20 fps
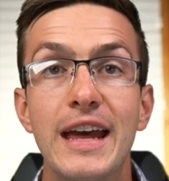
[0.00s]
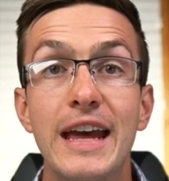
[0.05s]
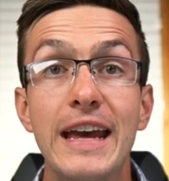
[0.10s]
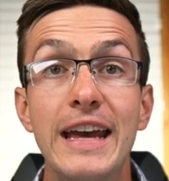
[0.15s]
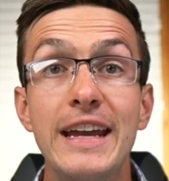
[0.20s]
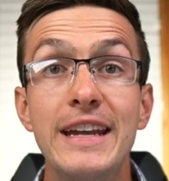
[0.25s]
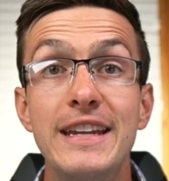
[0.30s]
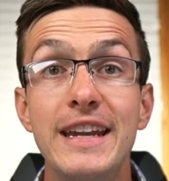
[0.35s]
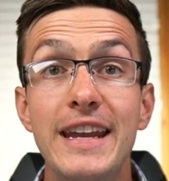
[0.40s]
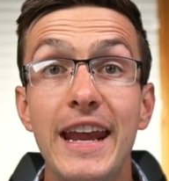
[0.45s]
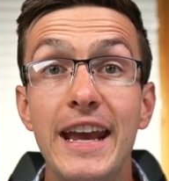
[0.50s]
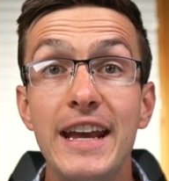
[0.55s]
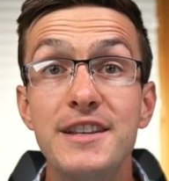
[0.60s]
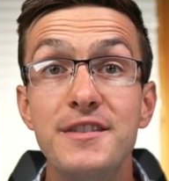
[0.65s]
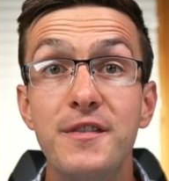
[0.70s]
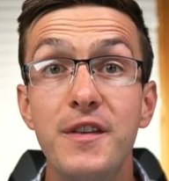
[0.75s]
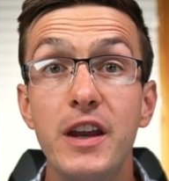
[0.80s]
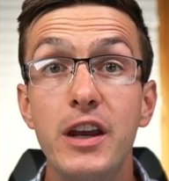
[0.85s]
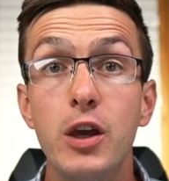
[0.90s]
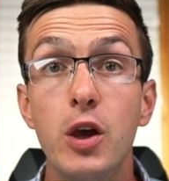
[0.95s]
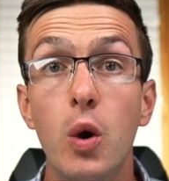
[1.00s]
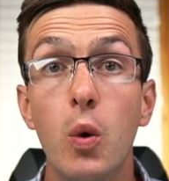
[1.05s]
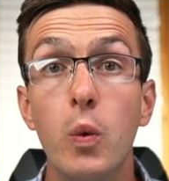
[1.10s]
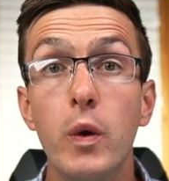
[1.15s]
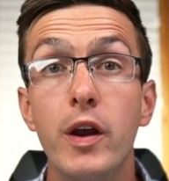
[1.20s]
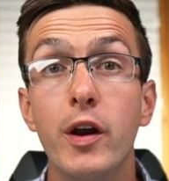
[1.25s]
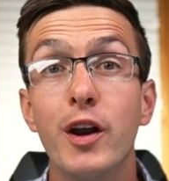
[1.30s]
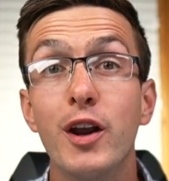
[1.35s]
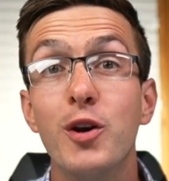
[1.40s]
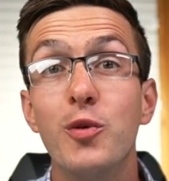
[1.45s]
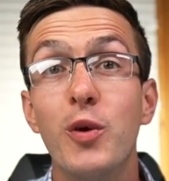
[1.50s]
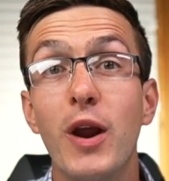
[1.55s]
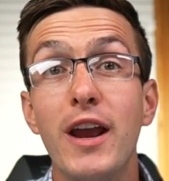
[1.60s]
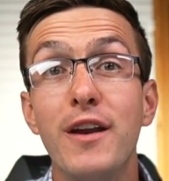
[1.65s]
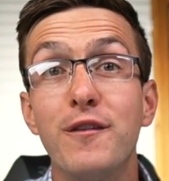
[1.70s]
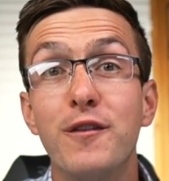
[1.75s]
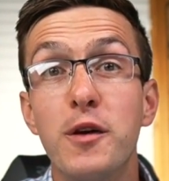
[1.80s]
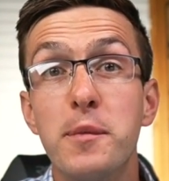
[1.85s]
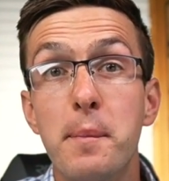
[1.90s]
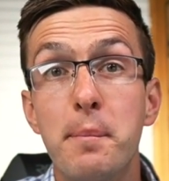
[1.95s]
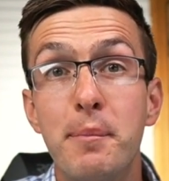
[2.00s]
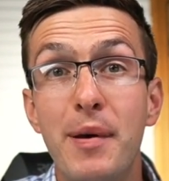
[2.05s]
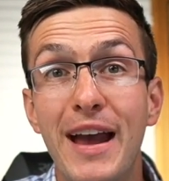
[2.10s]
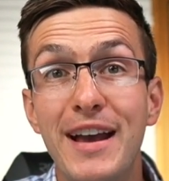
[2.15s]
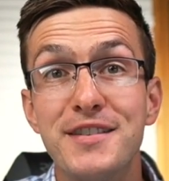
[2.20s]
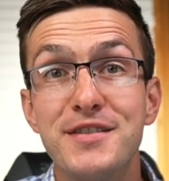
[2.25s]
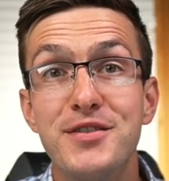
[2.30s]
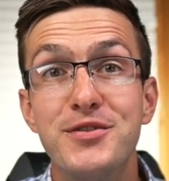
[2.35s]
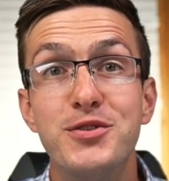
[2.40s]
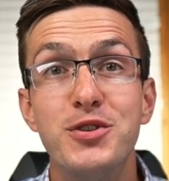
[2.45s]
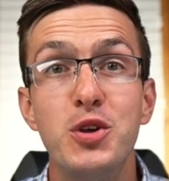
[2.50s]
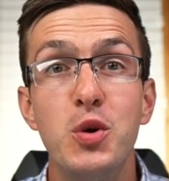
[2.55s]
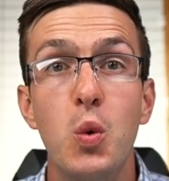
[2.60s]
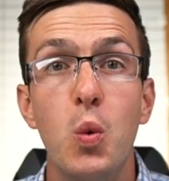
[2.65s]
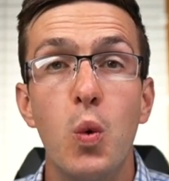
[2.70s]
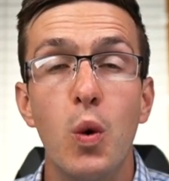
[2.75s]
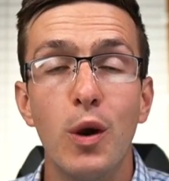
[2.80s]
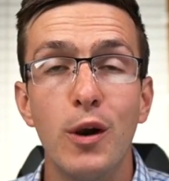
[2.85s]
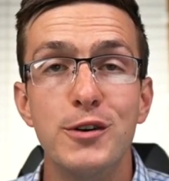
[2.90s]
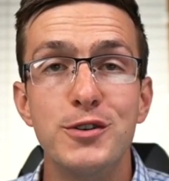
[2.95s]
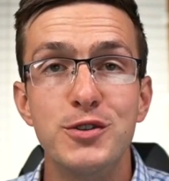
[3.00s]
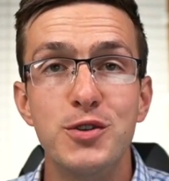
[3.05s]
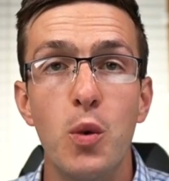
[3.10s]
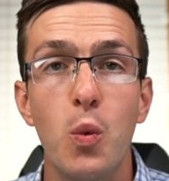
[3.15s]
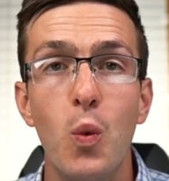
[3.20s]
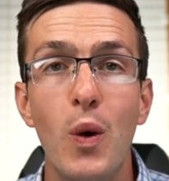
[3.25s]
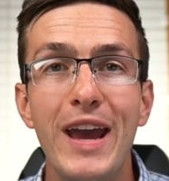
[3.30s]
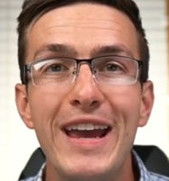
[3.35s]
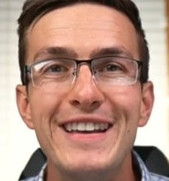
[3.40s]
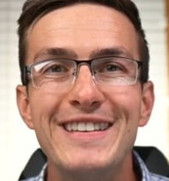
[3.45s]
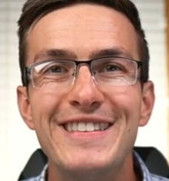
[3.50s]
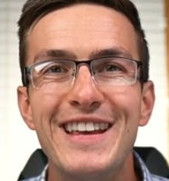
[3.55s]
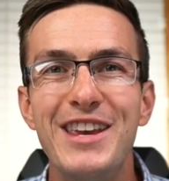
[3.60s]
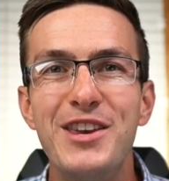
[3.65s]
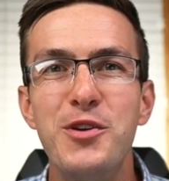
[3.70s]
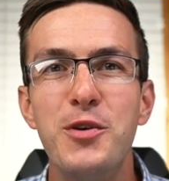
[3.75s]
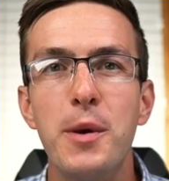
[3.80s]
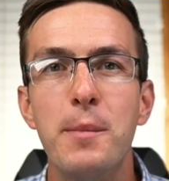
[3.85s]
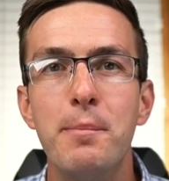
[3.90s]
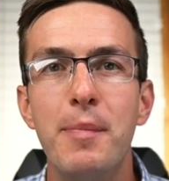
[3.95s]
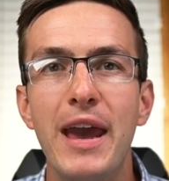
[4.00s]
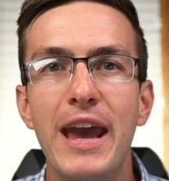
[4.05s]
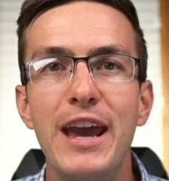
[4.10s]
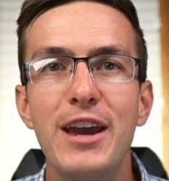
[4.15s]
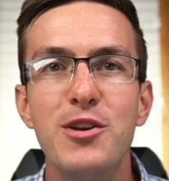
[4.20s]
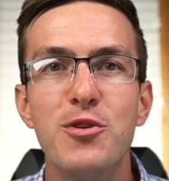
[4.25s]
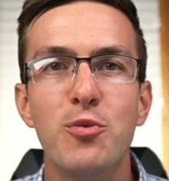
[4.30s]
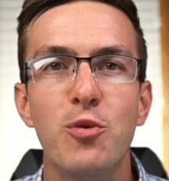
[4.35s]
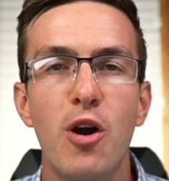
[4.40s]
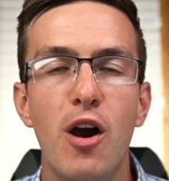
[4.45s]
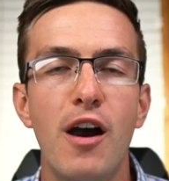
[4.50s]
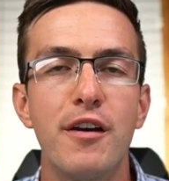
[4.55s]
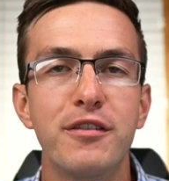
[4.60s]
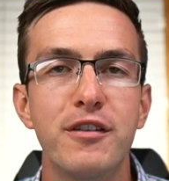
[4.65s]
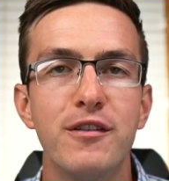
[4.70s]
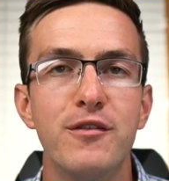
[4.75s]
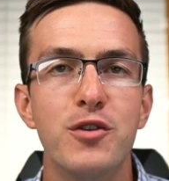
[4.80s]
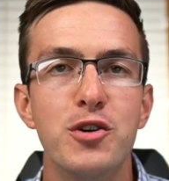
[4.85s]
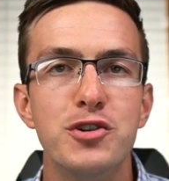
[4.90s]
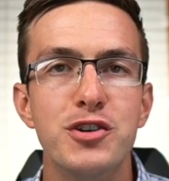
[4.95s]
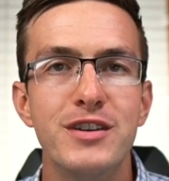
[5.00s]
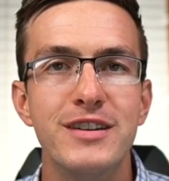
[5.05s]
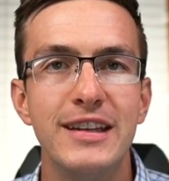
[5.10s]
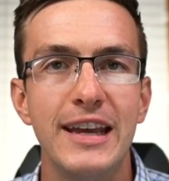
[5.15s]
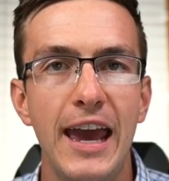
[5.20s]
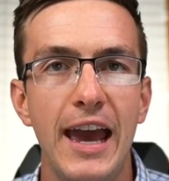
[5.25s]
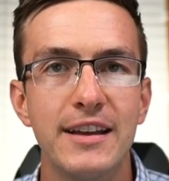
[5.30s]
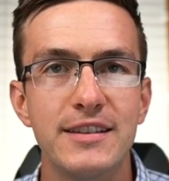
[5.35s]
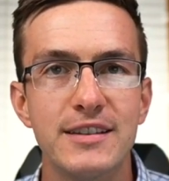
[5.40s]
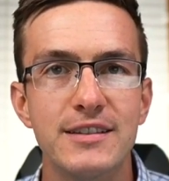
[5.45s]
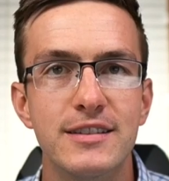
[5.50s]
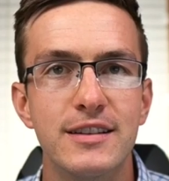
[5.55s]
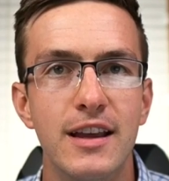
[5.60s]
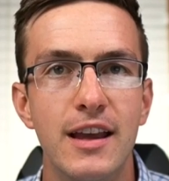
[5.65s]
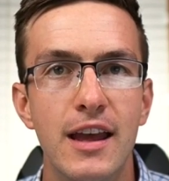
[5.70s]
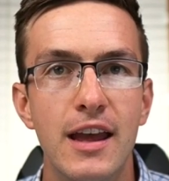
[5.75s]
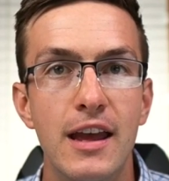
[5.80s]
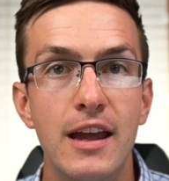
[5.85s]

In today's video, we are going to rank from best to worst ways that you can pay your Roth conversion taxes.